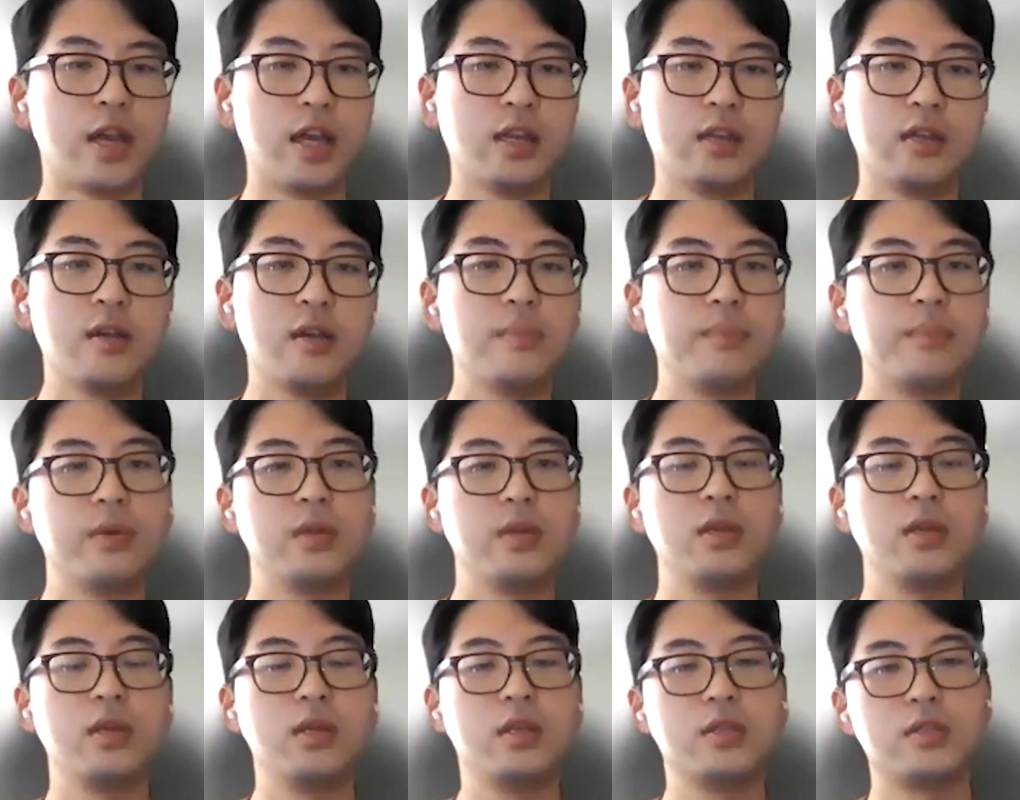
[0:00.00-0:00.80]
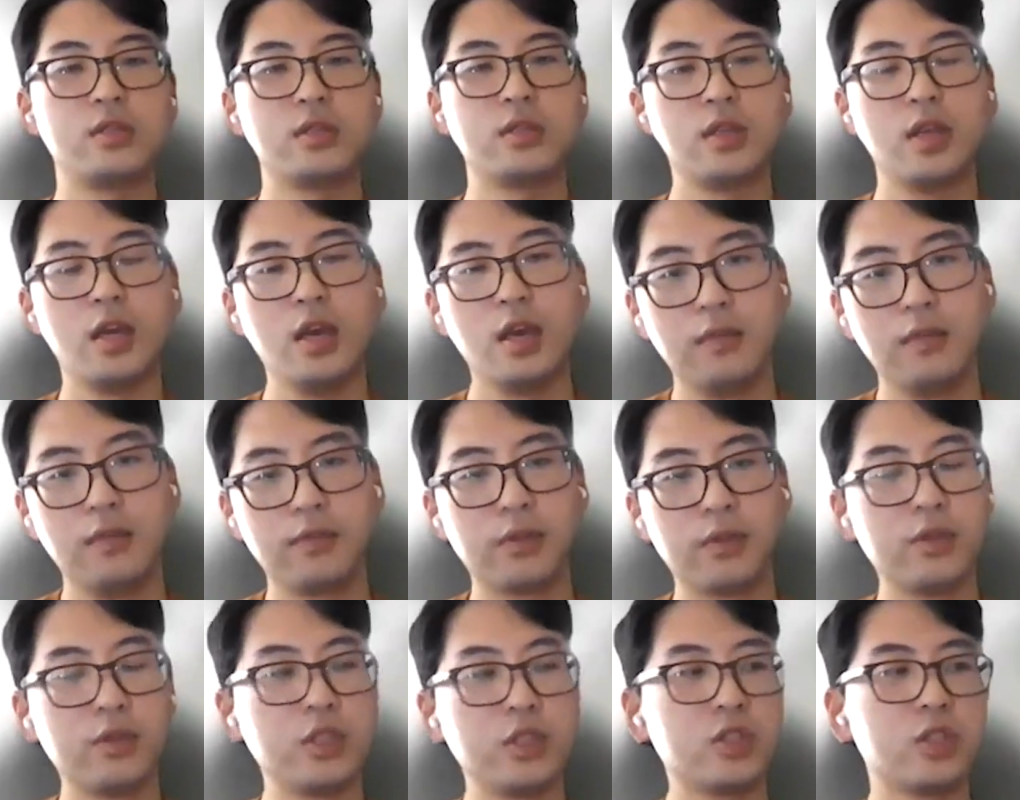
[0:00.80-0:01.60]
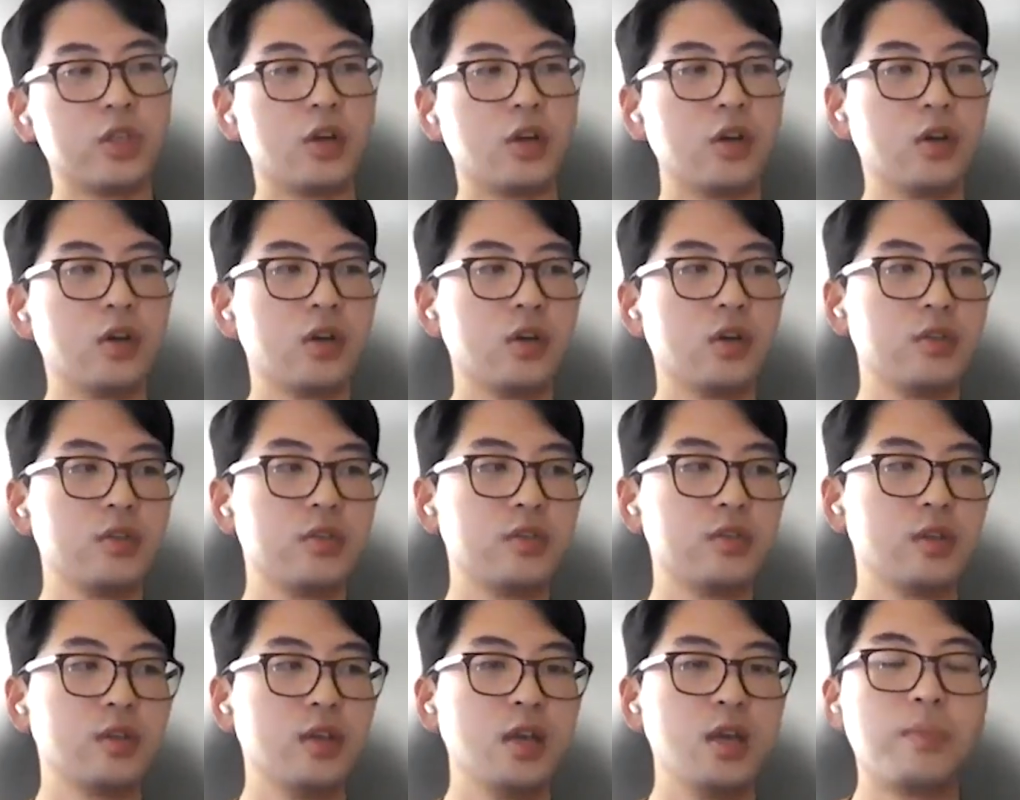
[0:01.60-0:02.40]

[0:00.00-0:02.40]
ad companies, influencers.